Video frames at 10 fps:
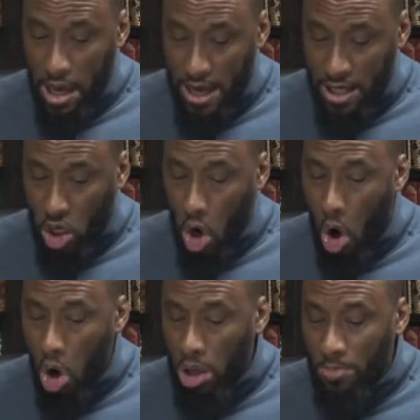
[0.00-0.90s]
and
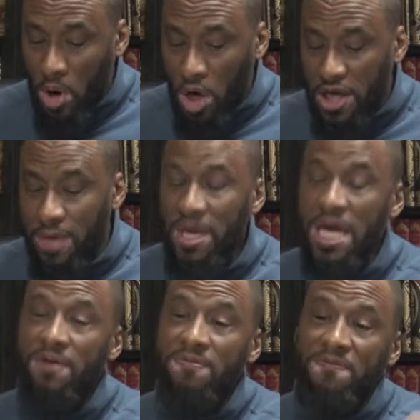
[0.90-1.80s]
call upon him
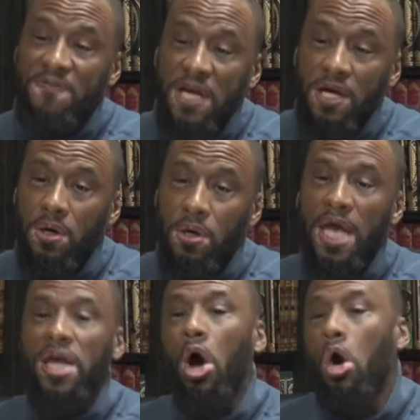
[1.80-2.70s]
in fear
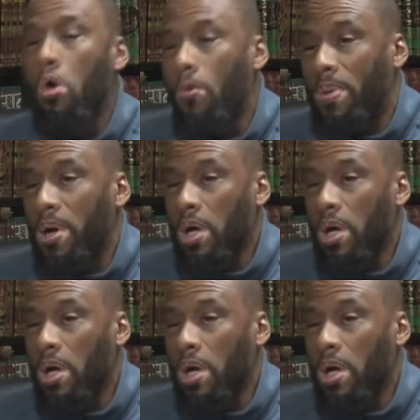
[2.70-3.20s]
and hope.